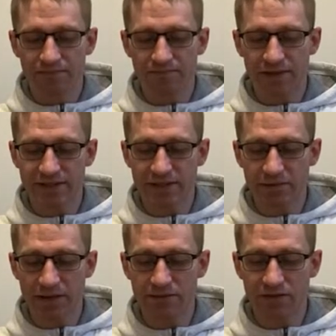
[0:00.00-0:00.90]
Because
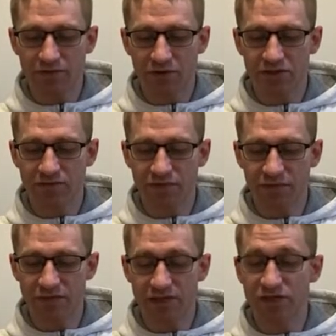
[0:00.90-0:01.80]
sometimes the first
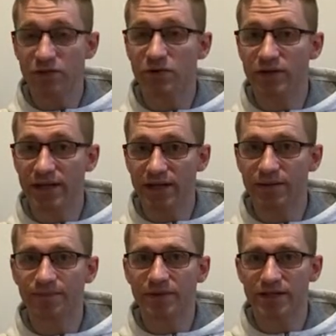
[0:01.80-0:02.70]
infusion is so unique.
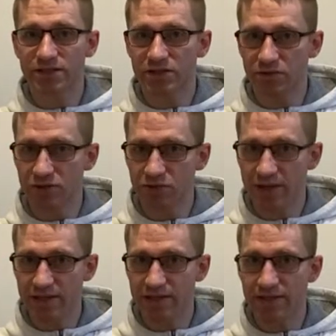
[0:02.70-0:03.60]
It's so
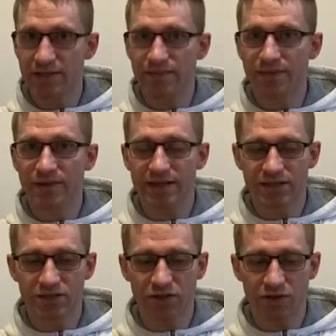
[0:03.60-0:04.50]
sweet,
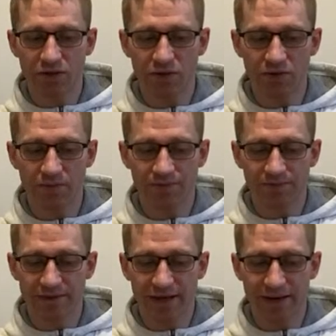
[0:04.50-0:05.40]
it's so
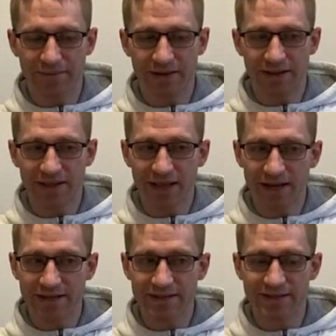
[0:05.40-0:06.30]
light.